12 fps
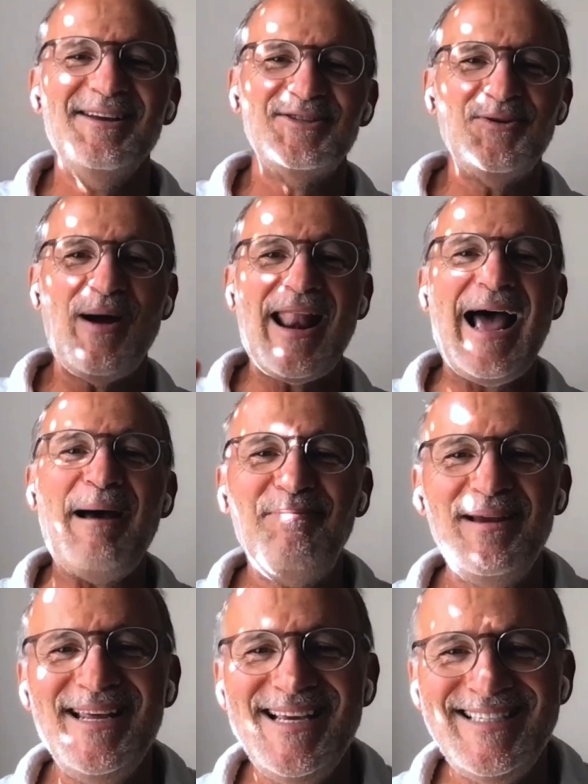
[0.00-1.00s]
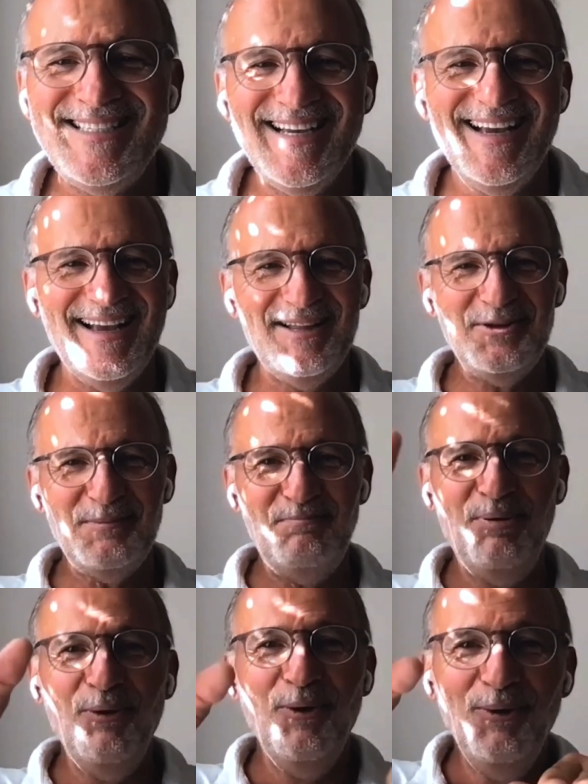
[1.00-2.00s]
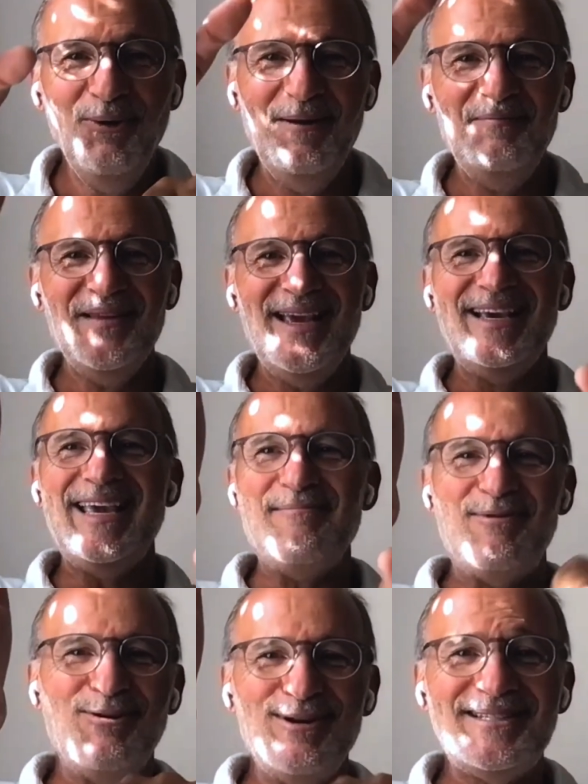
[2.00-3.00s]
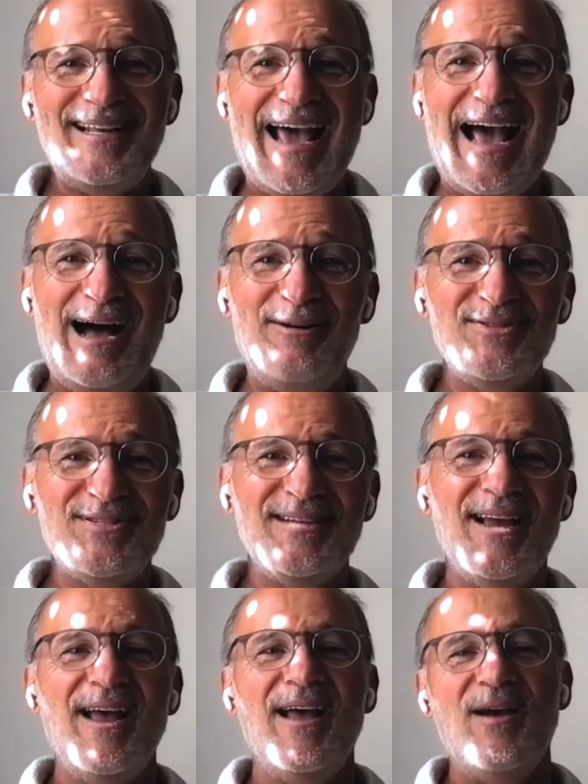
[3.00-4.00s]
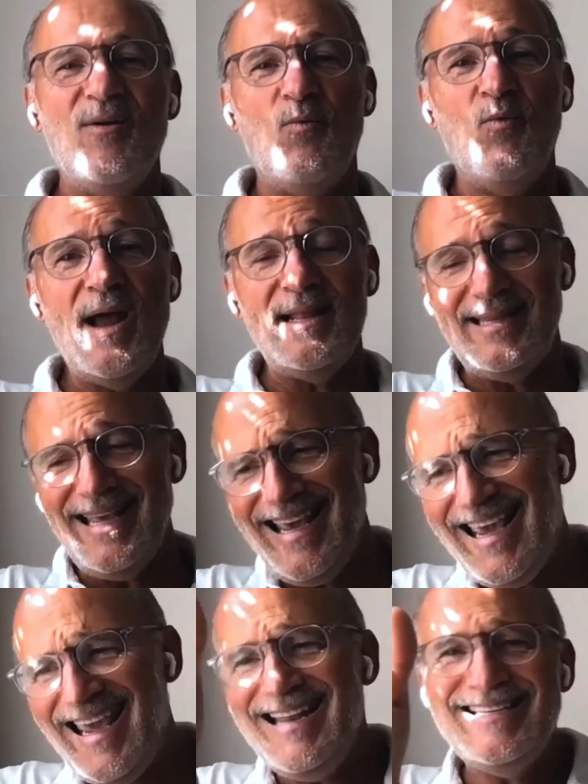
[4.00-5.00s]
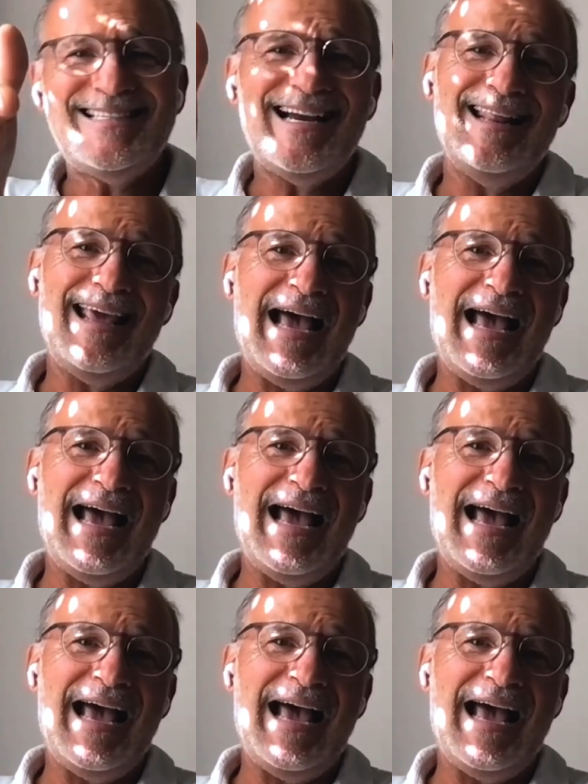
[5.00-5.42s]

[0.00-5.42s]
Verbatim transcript: So what happened is the pool came close to the house, went inside the